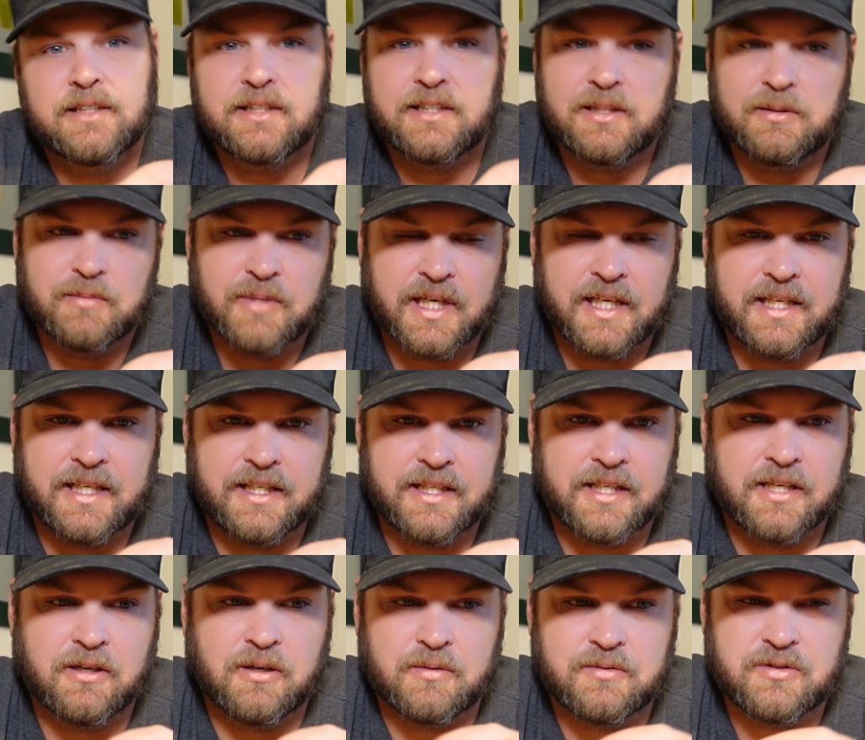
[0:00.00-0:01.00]
you might need
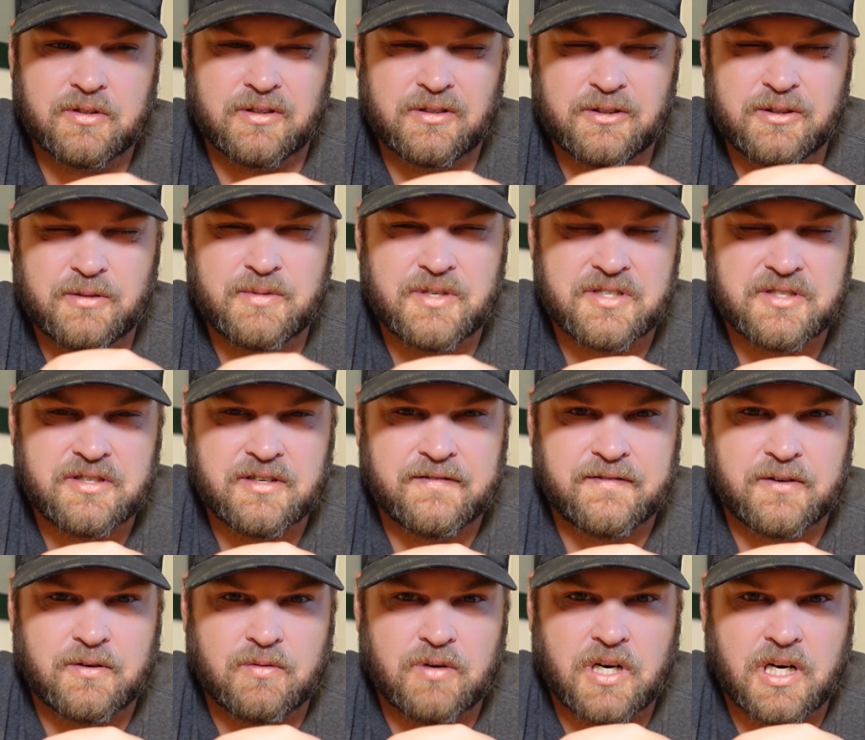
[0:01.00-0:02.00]
to go up to a little bit
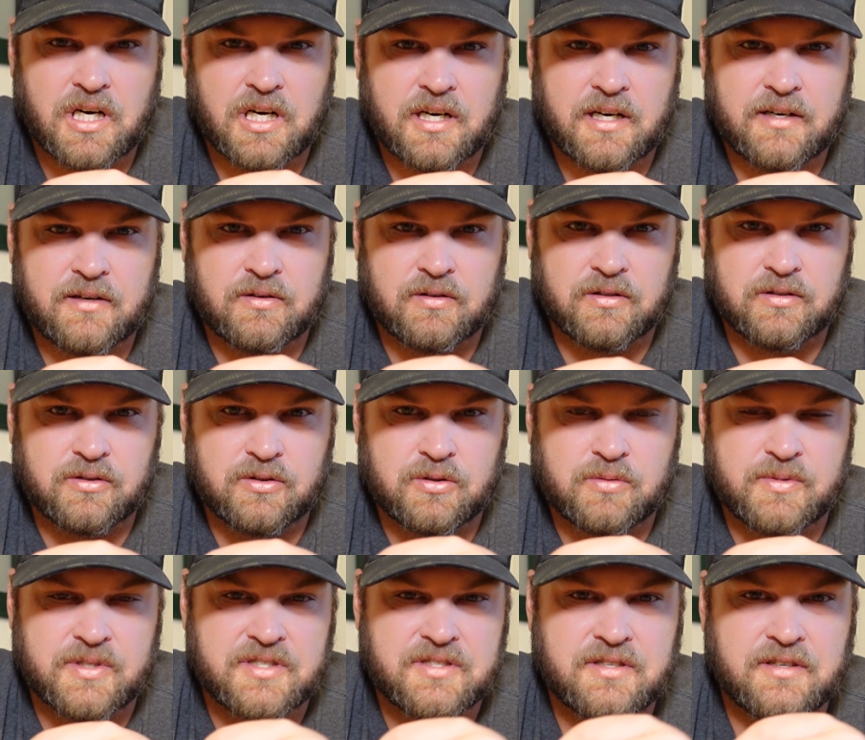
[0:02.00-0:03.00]
stiffer rod or a
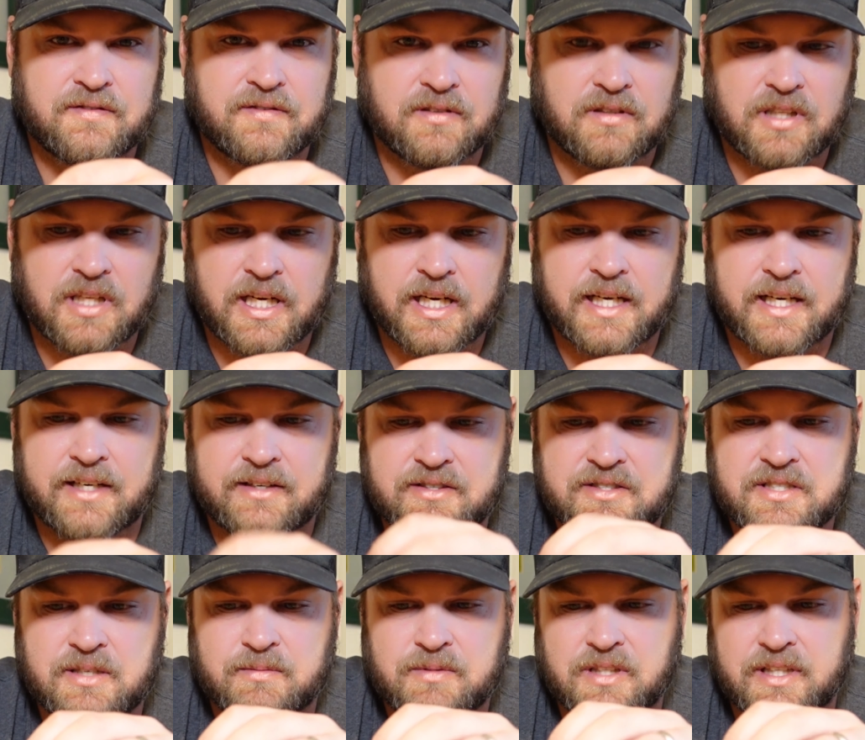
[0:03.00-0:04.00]
little bit stiffer line or
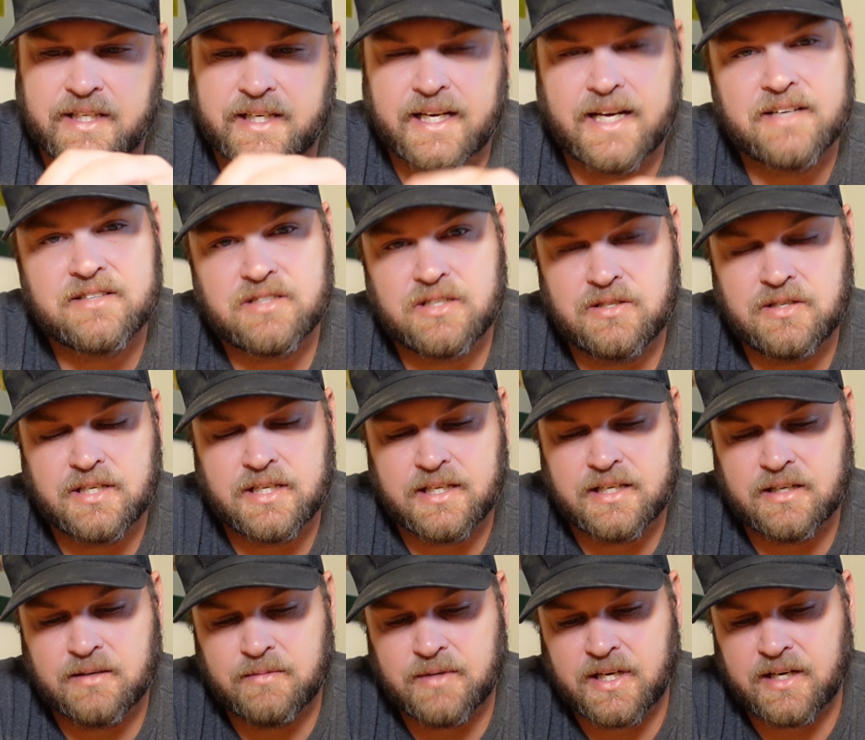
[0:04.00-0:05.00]
something like that so you can
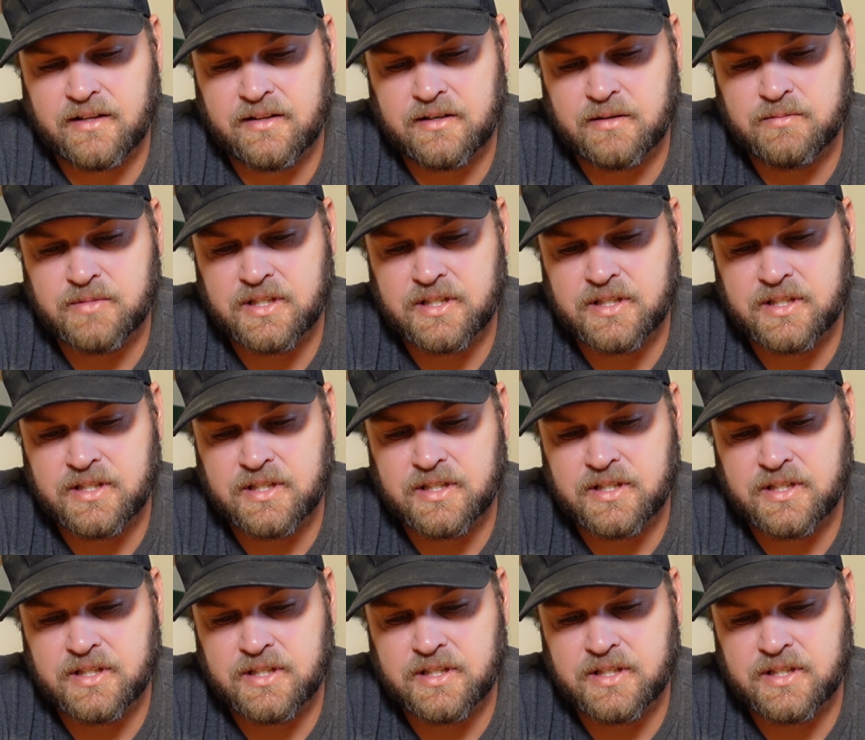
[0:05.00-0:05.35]
get them out of there.